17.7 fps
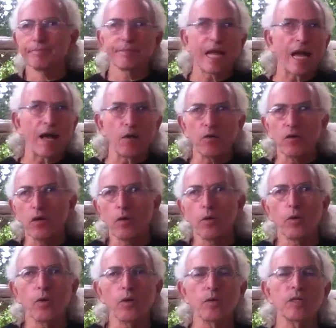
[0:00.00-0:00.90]

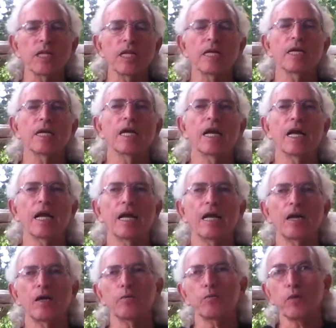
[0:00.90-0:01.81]
alcohol,
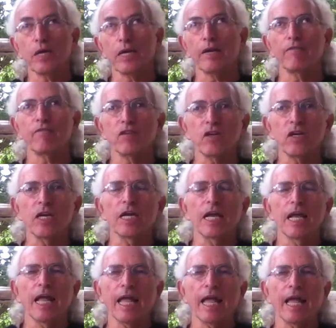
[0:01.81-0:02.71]
and whatever,
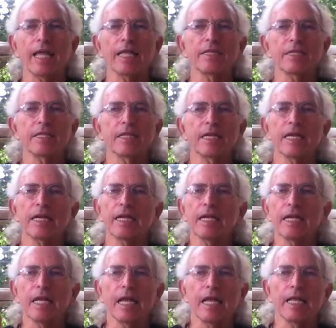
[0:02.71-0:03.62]
and
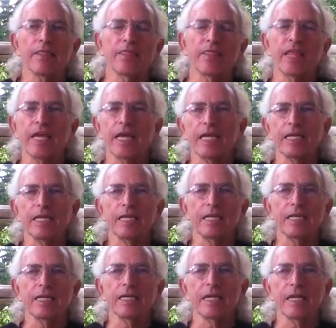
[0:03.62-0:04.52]
then
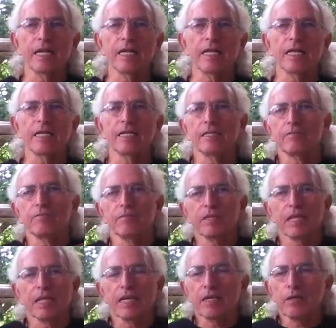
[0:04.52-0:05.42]

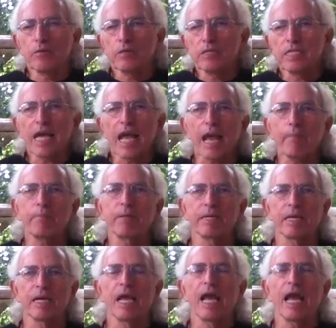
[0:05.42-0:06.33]
he was
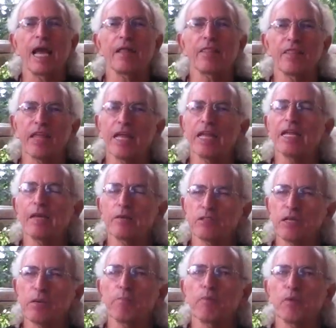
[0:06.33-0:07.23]
happy. And then
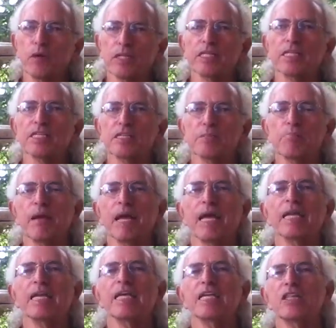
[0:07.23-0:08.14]
at some point this
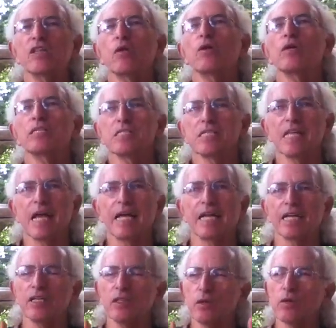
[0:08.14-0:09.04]
man, he lost
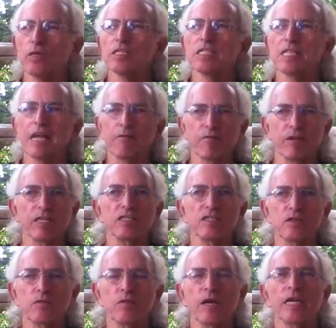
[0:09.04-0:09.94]
that
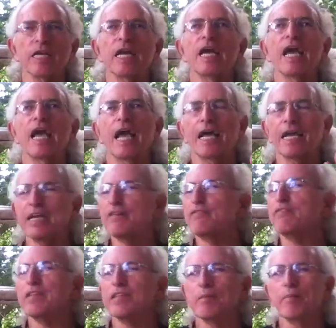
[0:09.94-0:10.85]
restaurant, and he
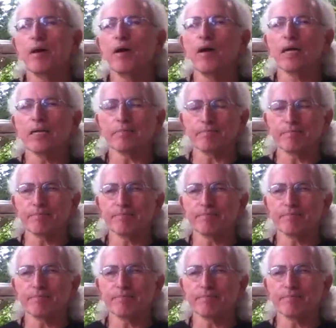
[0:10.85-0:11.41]
fell apart,